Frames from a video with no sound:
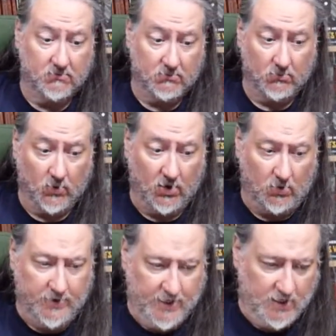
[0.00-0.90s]
We're
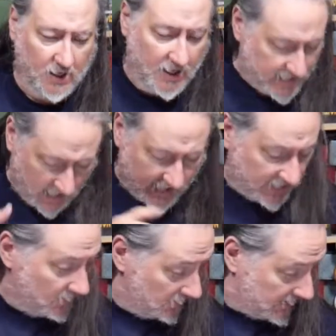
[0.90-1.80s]
holding it. Now I've got to
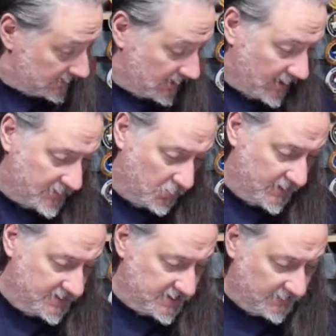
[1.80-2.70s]
go look at the other
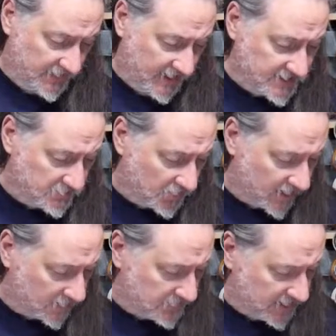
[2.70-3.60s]
one and see if it has a
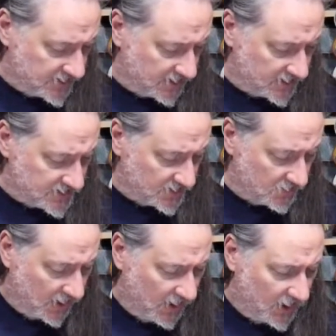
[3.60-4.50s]
product page in it
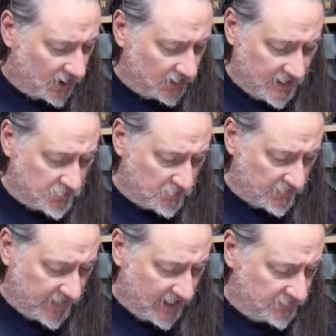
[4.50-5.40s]
too. Librum
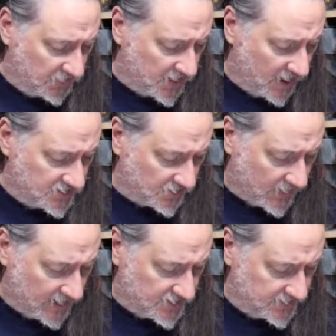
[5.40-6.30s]
of Gameful
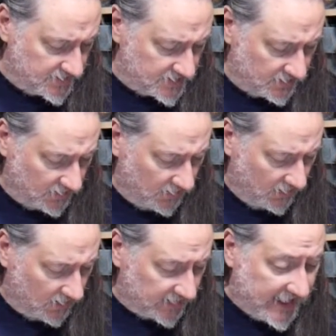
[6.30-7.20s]
Conjurations.
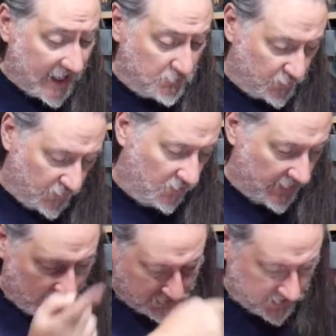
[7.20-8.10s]
Gameful,
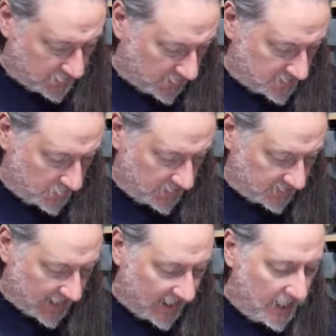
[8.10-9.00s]
that was the first one we looked at.